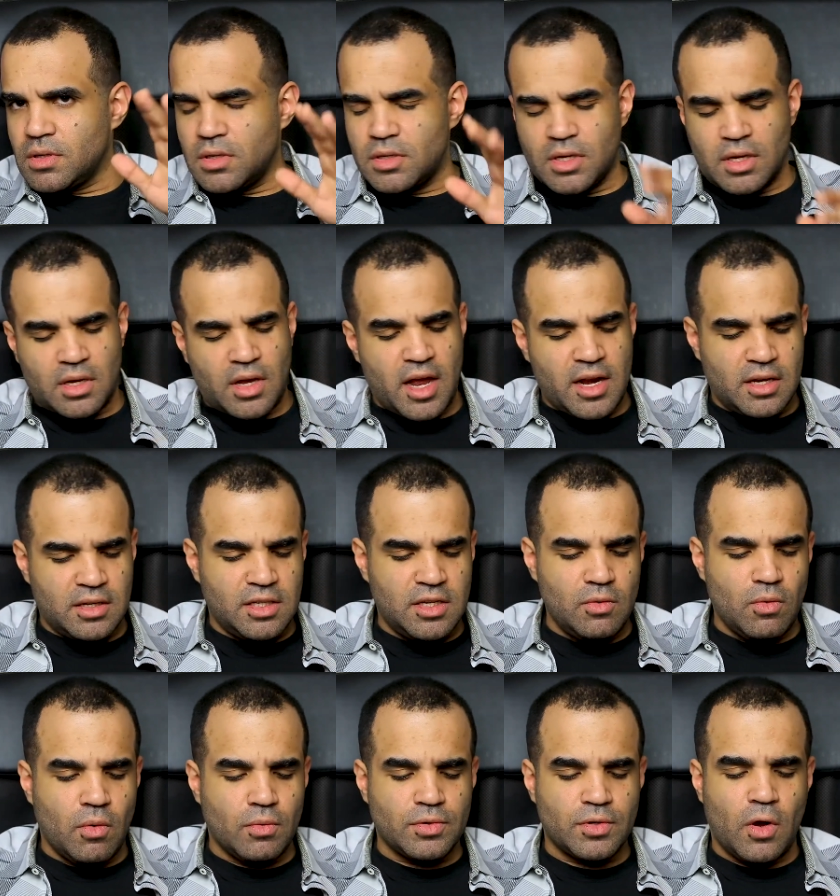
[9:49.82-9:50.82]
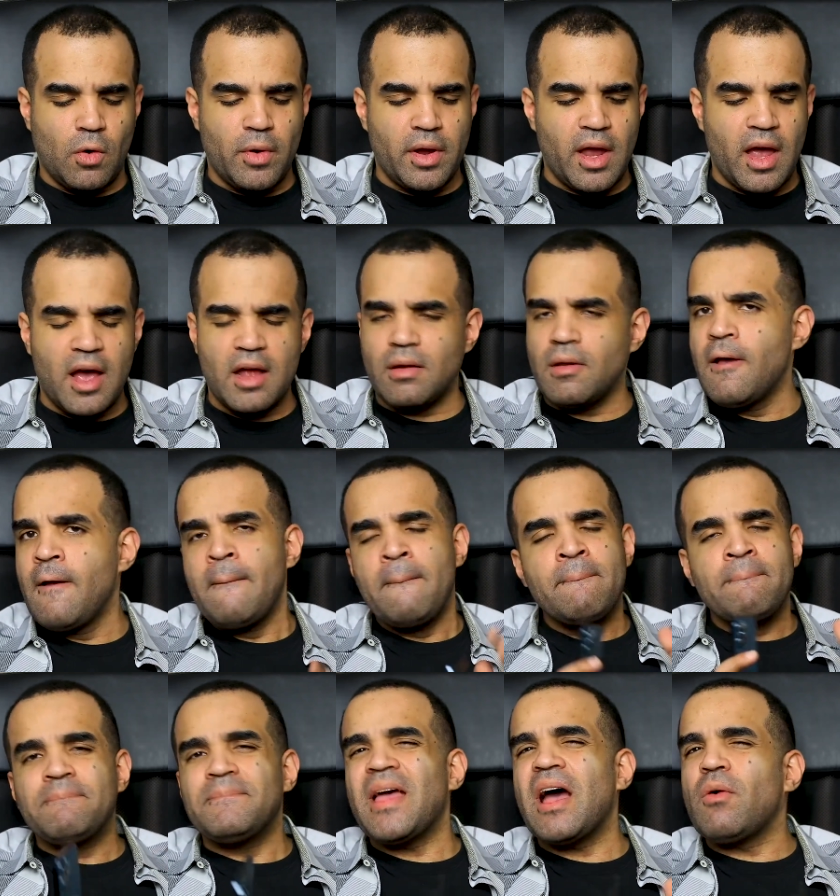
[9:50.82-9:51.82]
to kind of see what was going on.
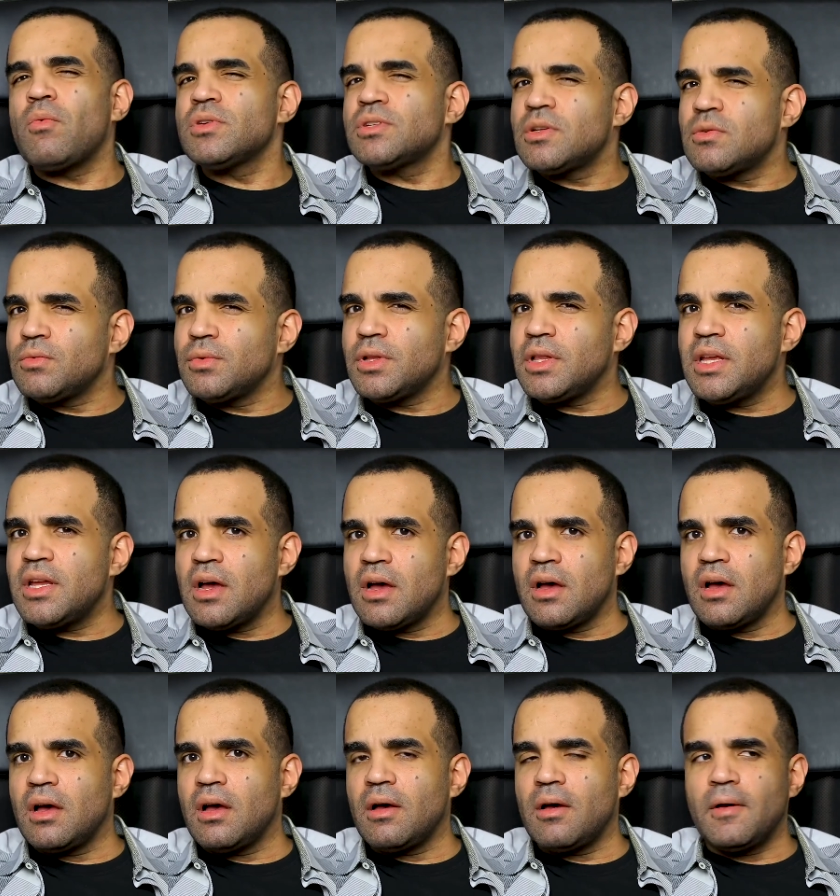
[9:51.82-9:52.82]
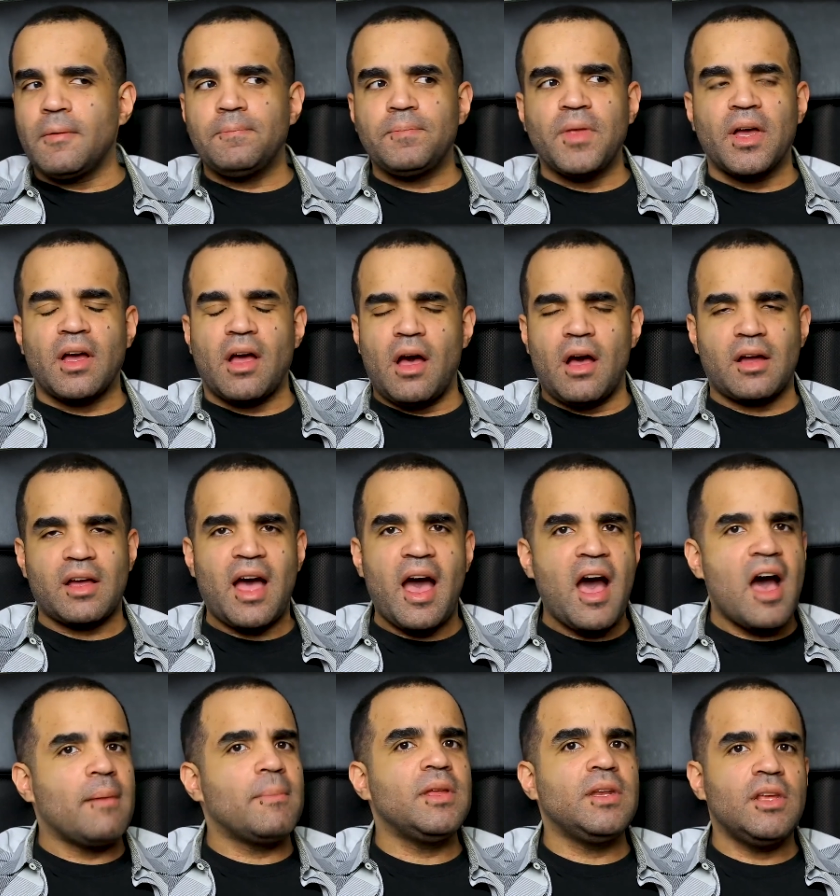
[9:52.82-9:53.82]
That wasn't really a
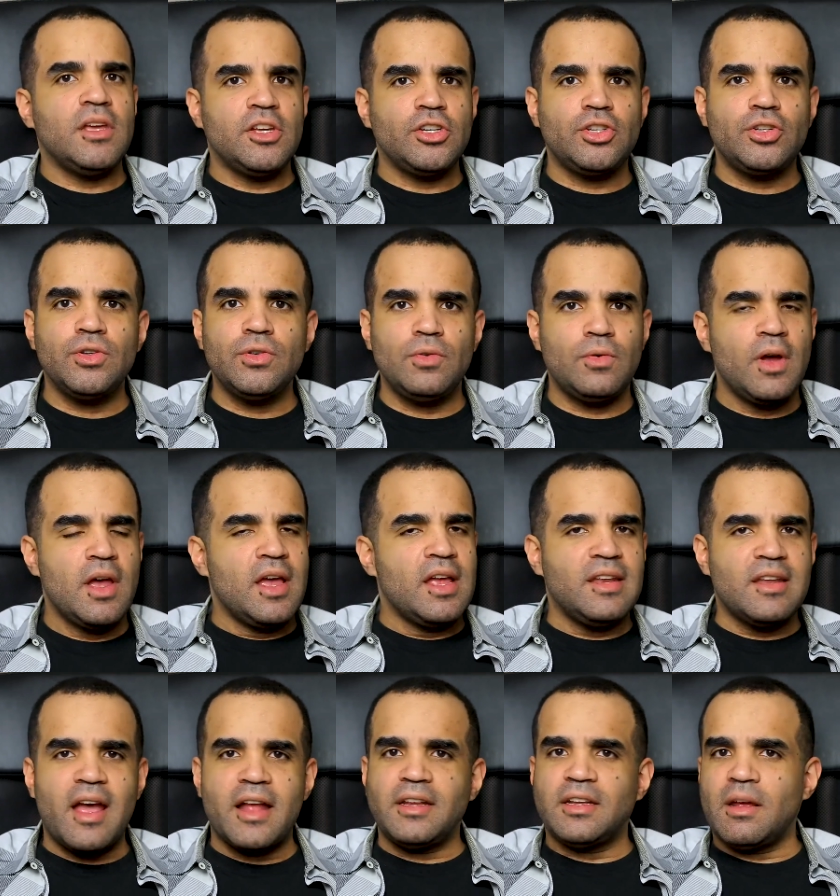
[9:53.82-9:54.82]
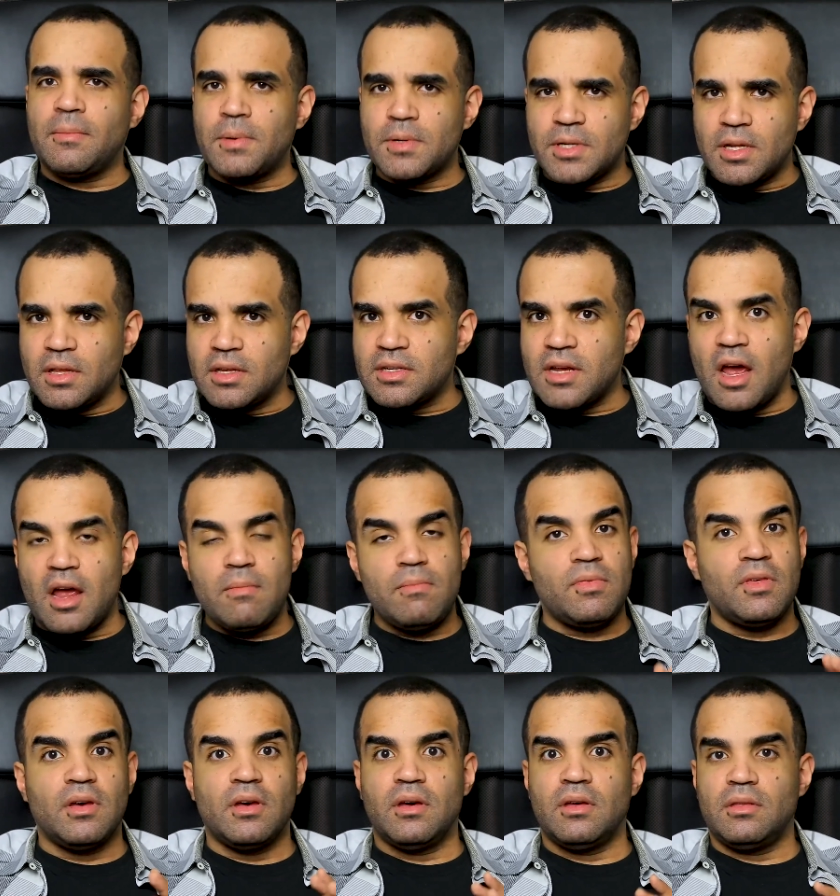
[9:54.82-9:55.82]
common issue. 99% of the time,
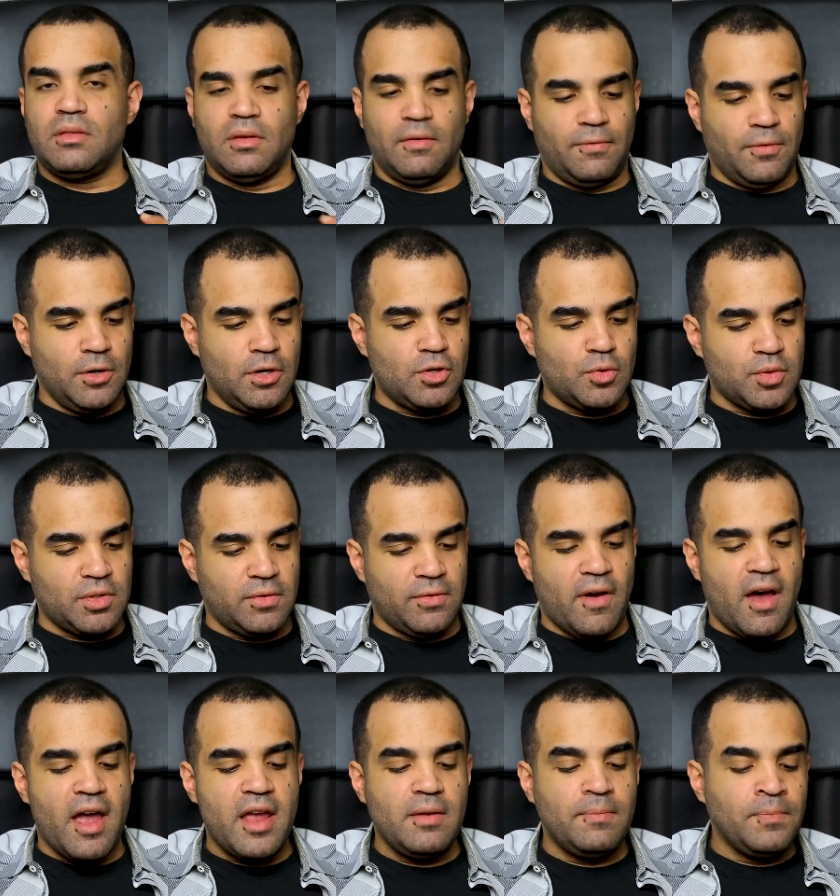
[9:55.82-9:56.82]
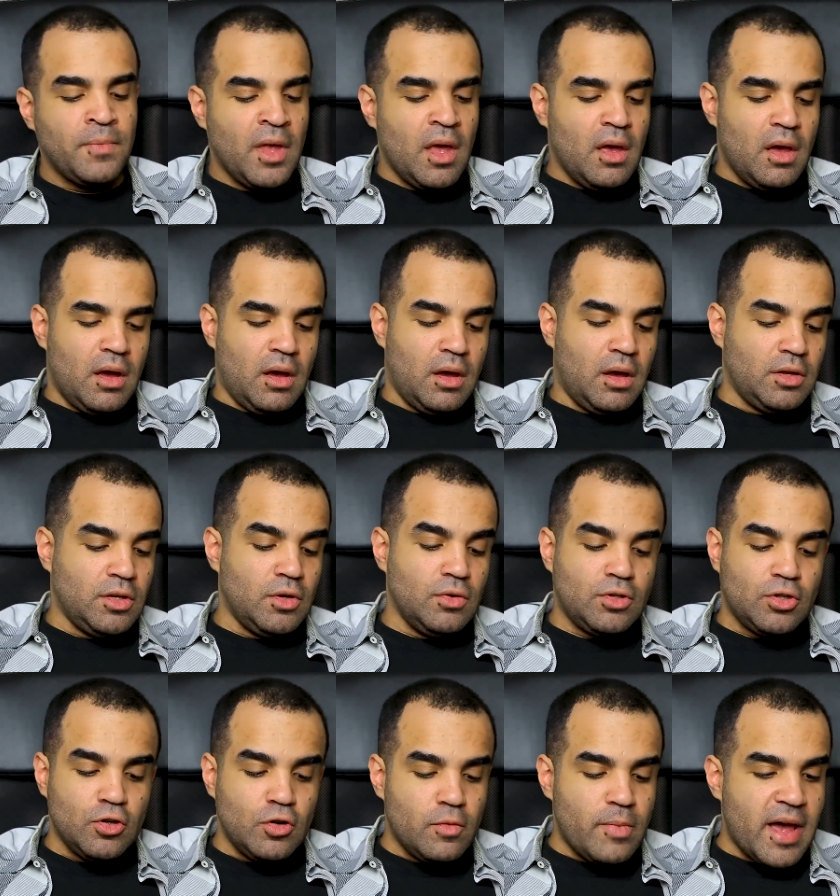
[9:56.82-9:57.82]
the footage was fine.
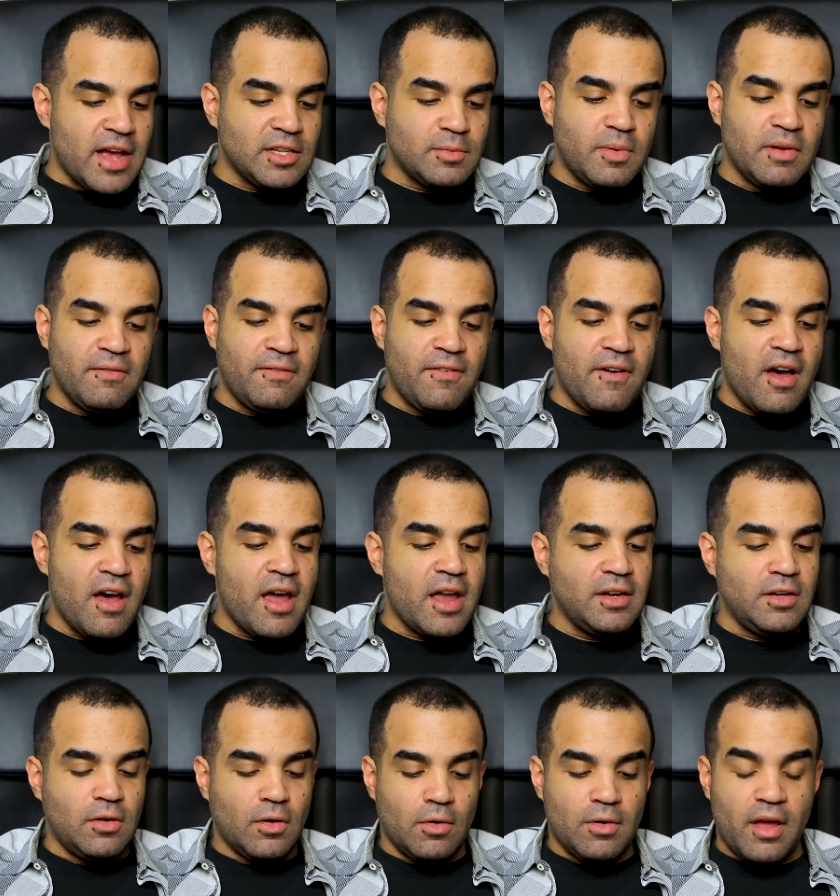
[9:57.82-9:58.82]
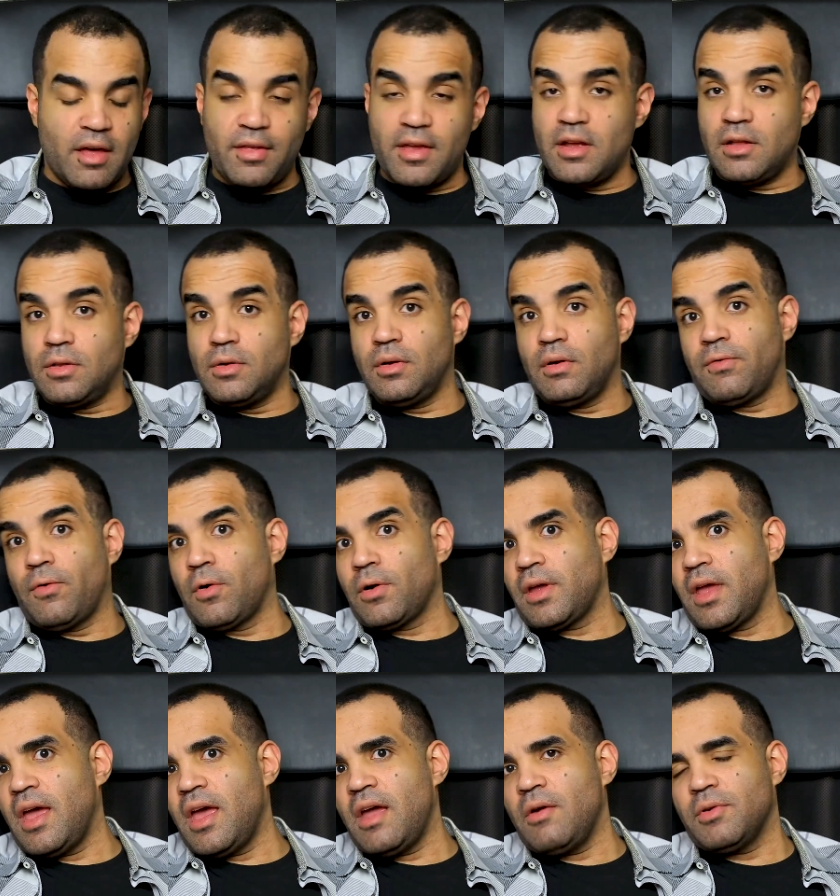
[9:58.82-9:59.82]
YouTube has been fine. Now they included
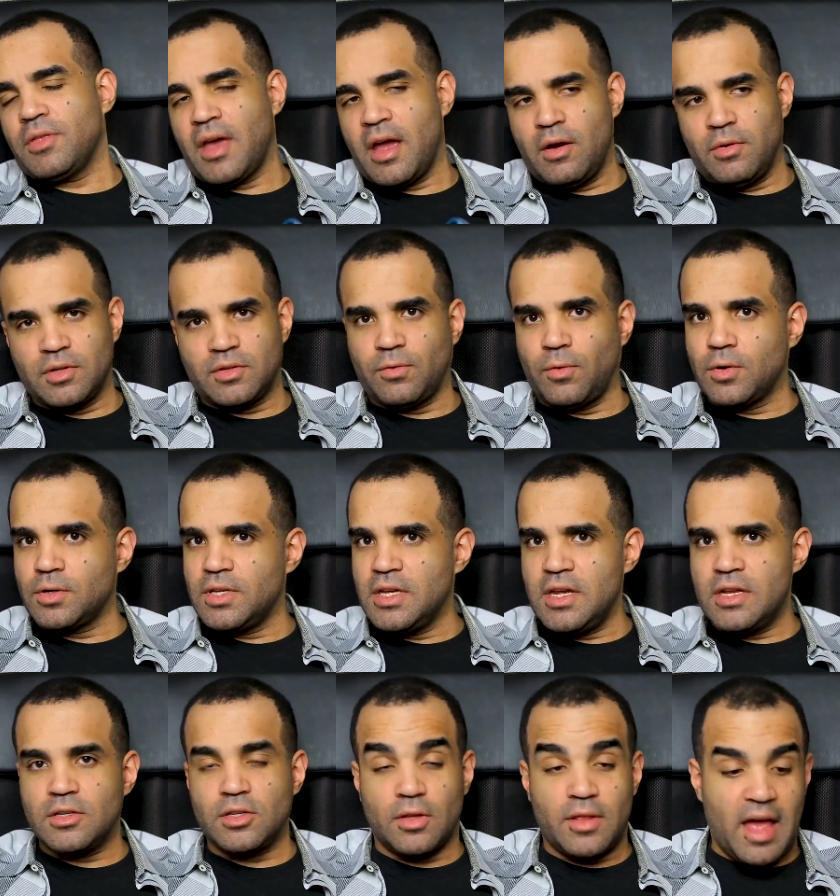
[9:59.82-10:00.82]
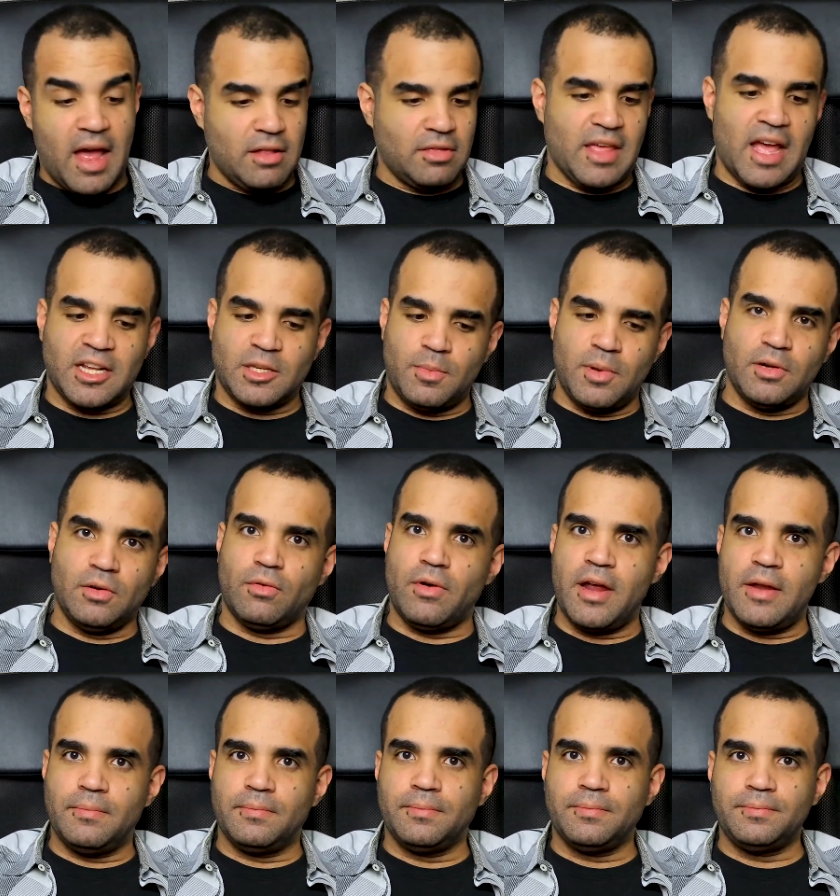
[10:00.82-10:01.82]
4K with iOS 14, so that's been
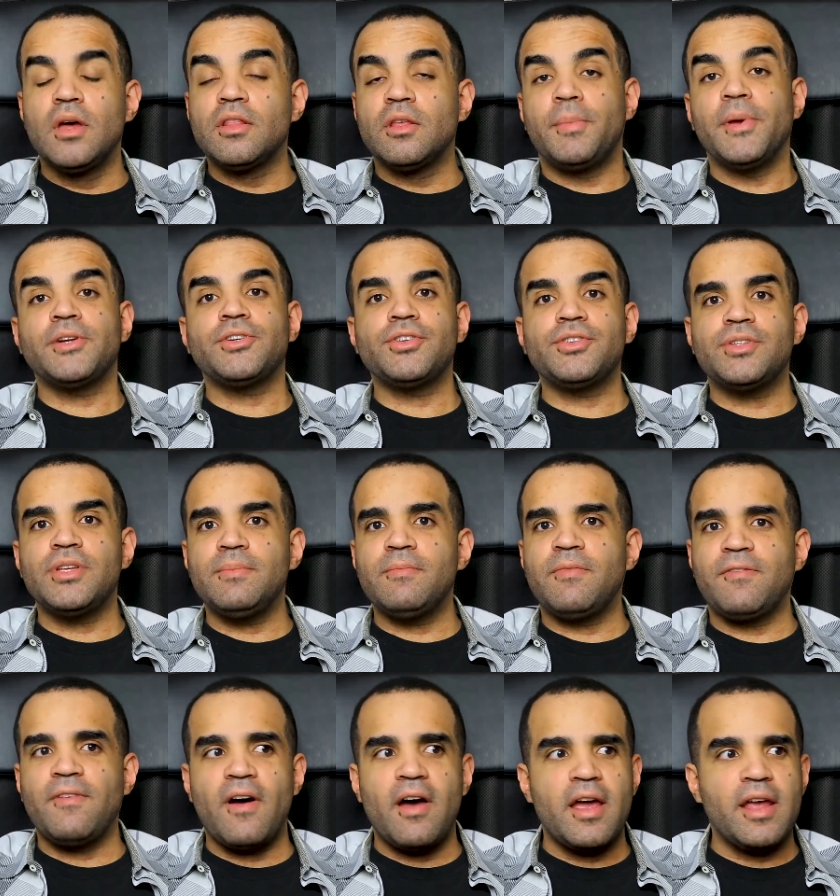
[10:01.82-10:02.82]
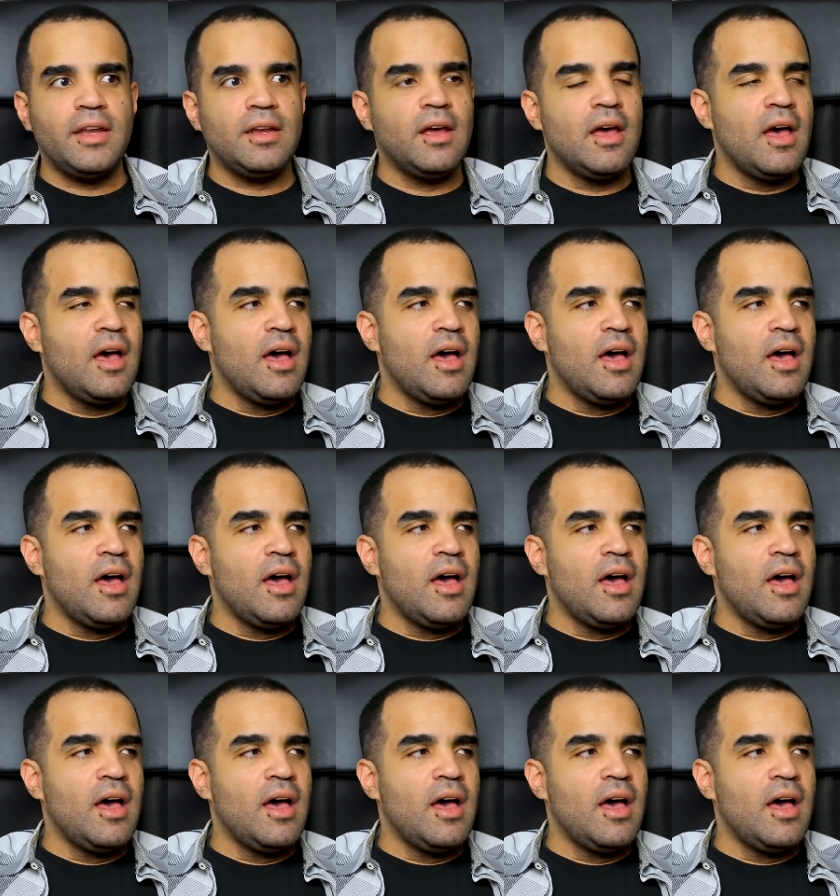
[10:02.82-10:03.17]
great. The pictures seem fine.